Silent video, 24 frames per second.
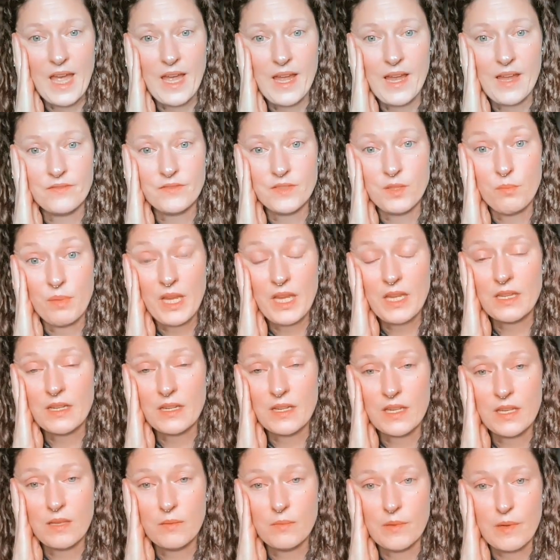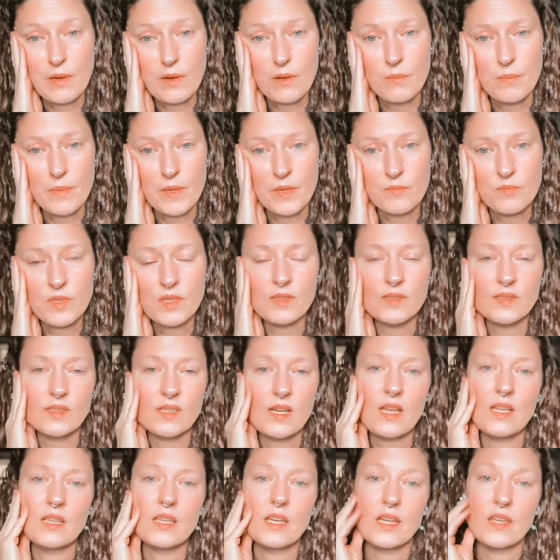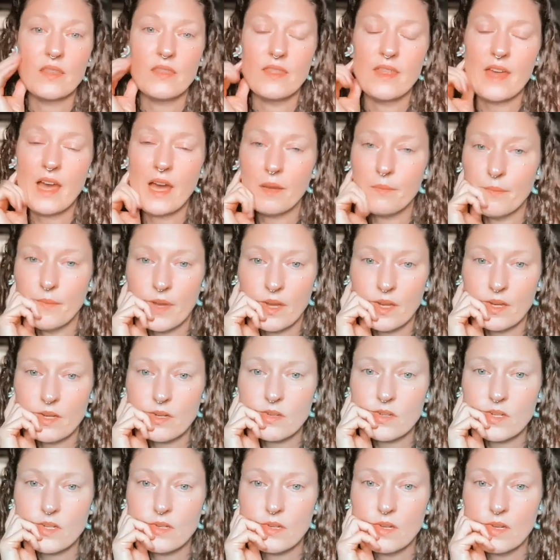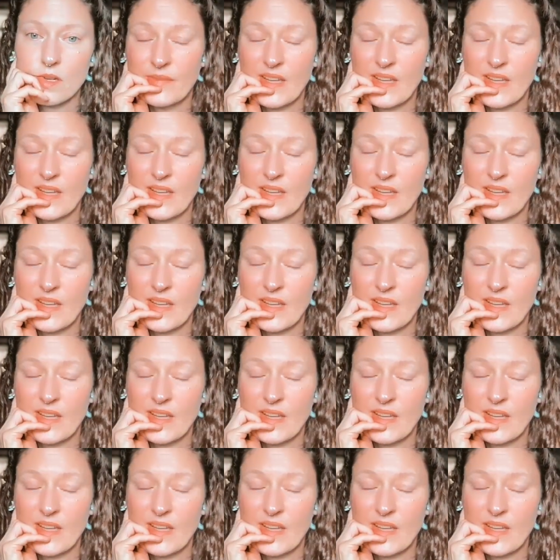I have to pay to keep it open, but it's not like that much.